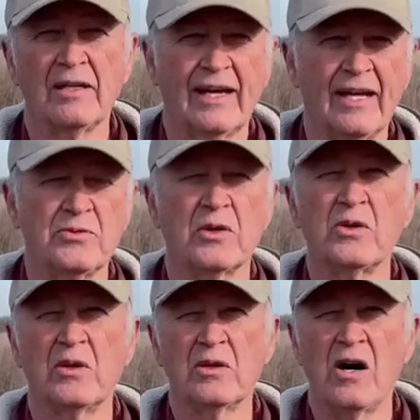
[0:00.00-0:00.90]
and as we
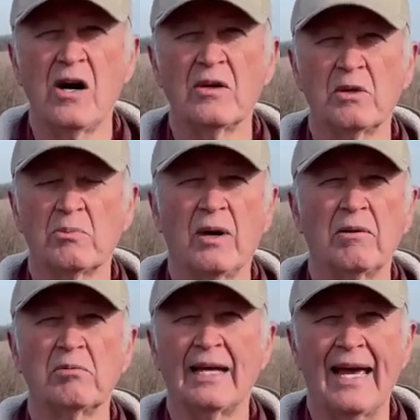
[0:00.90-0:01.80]
go along we'll
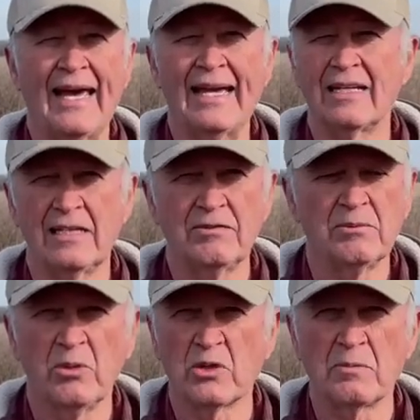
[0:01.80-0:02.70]
probably add
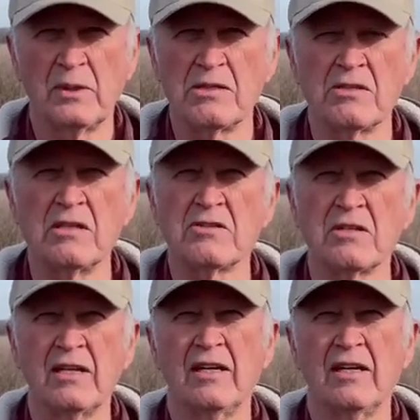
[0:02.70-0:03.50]
even more species